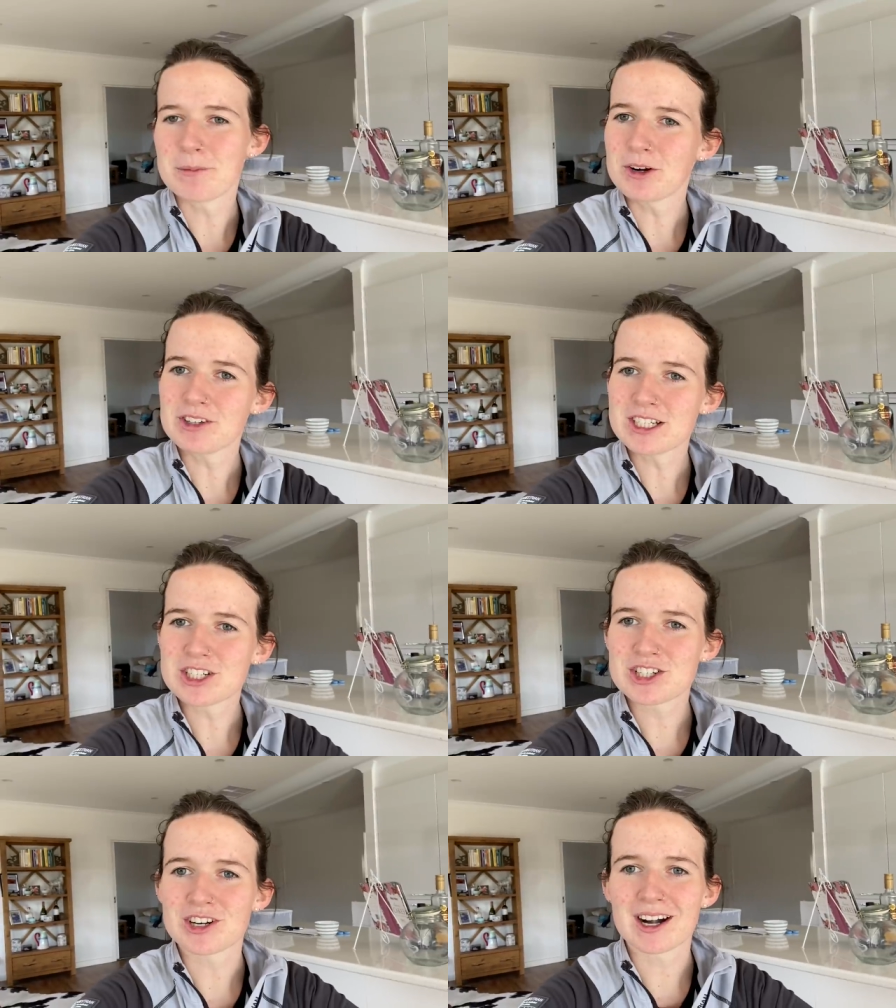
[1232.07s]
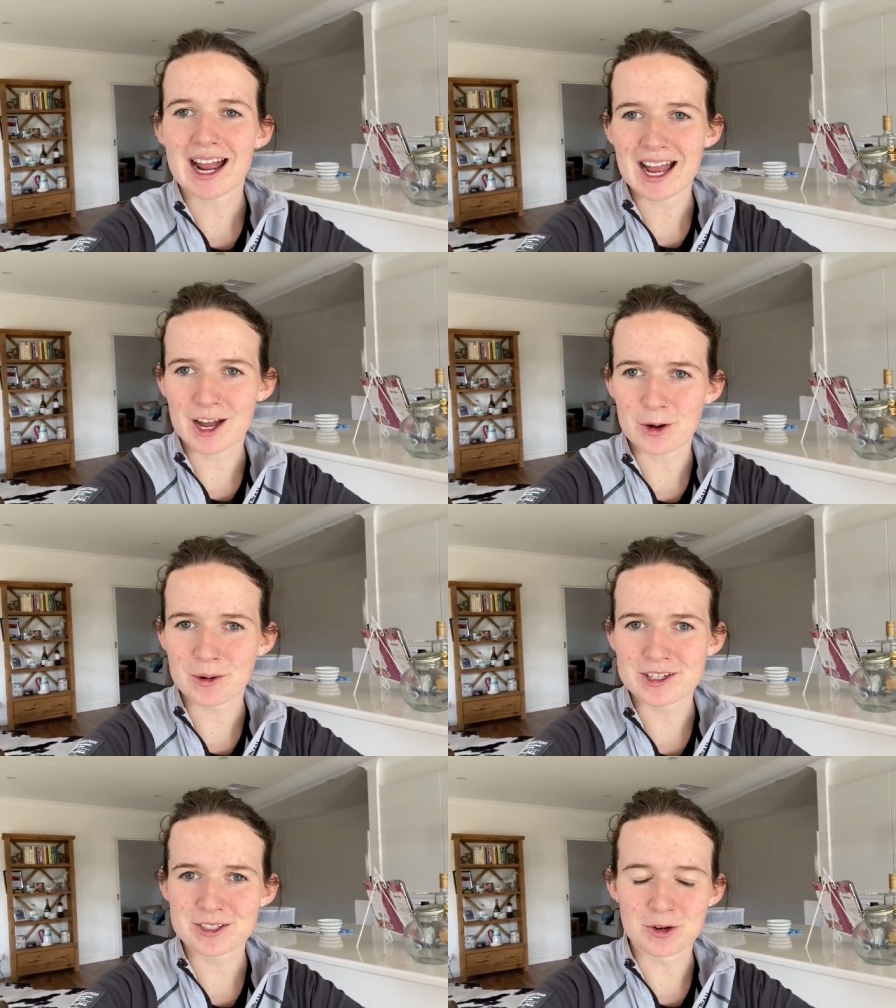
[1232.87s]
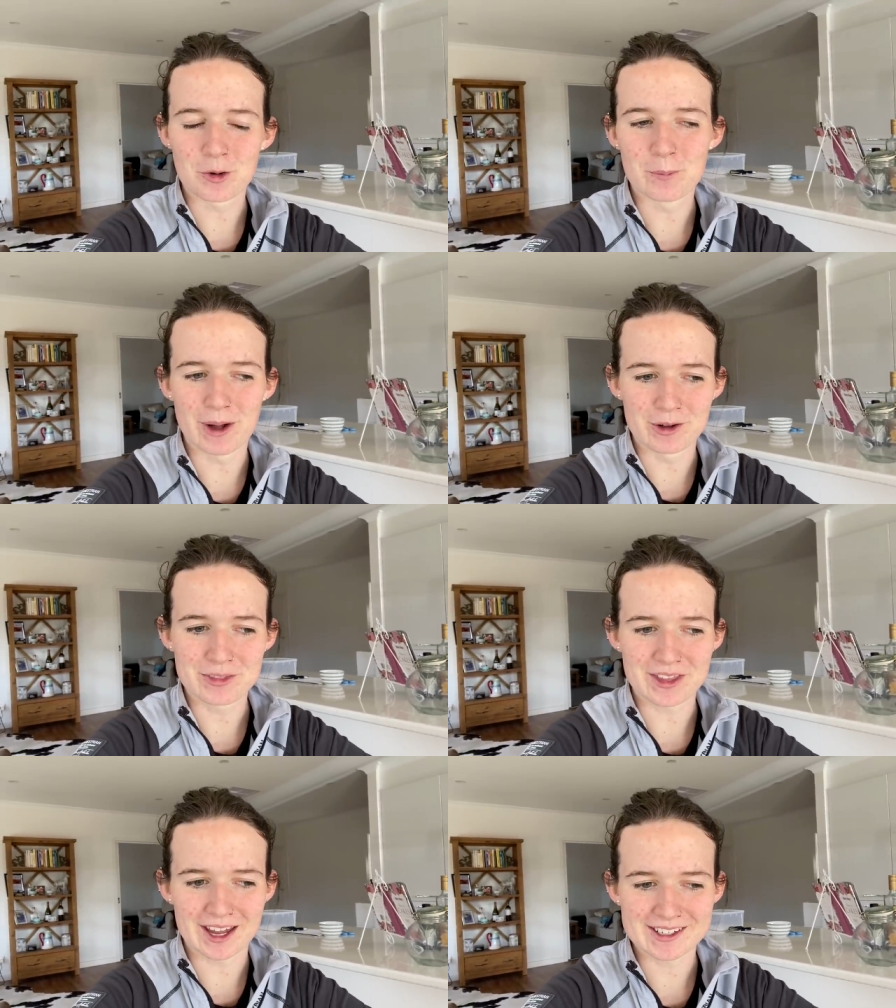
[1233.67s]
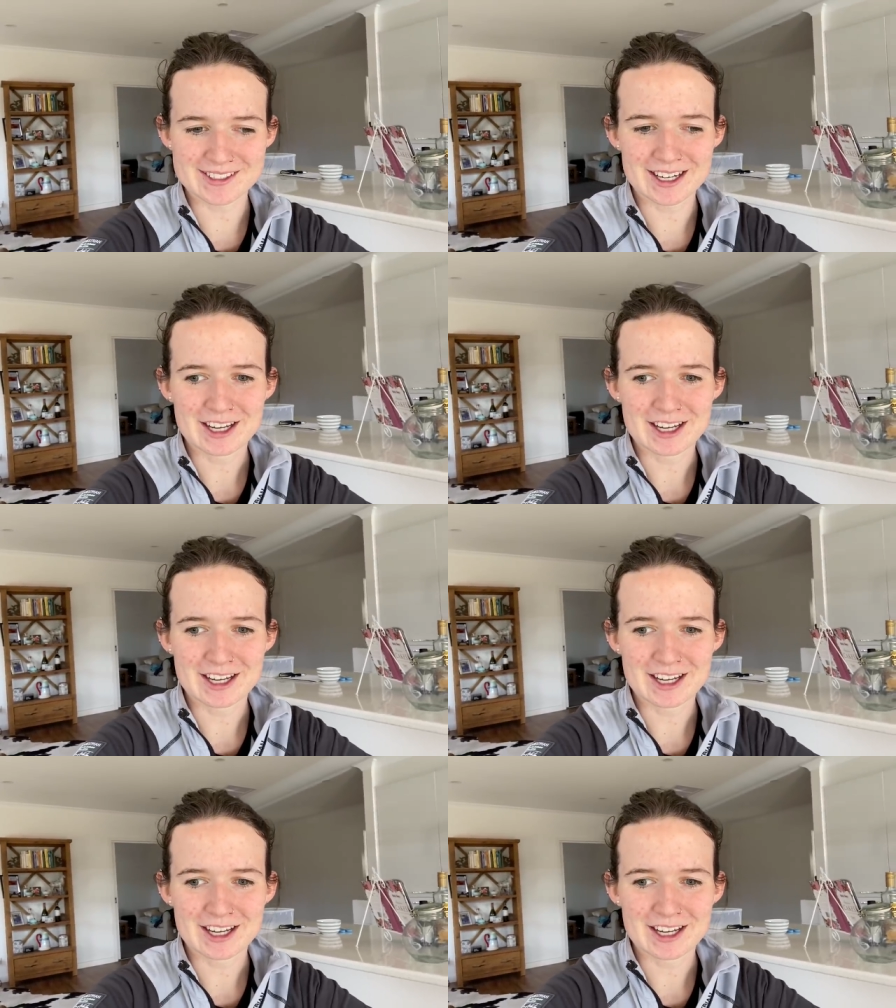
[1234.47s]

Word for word: I'm not really sure how I should go about that,